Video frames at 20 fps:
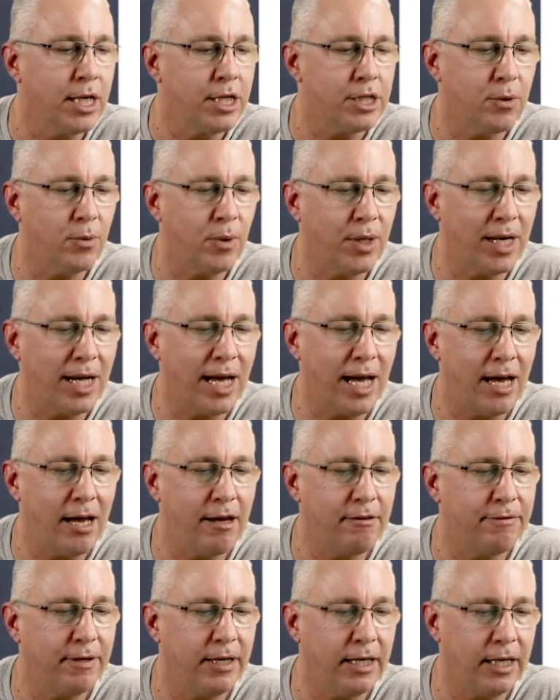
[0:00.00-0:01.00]
So what I
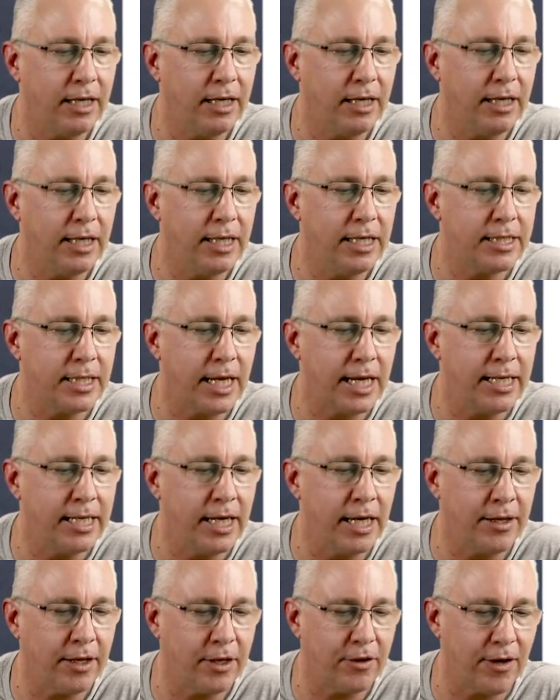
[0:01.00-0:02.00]
have here is
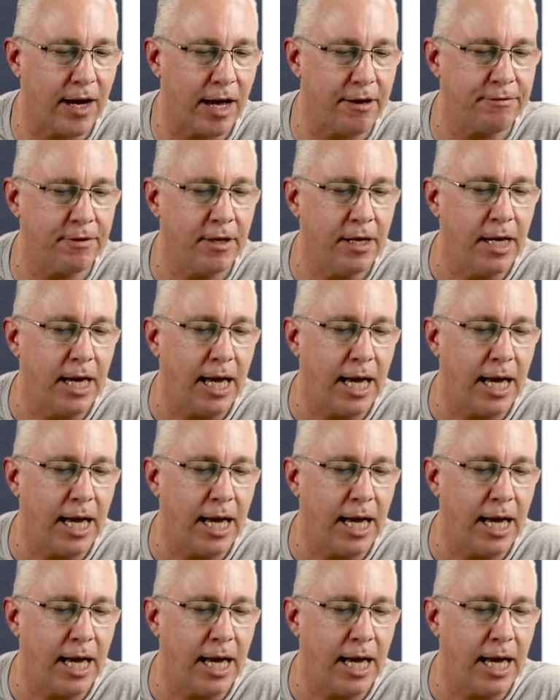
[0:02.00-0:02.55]
another graph,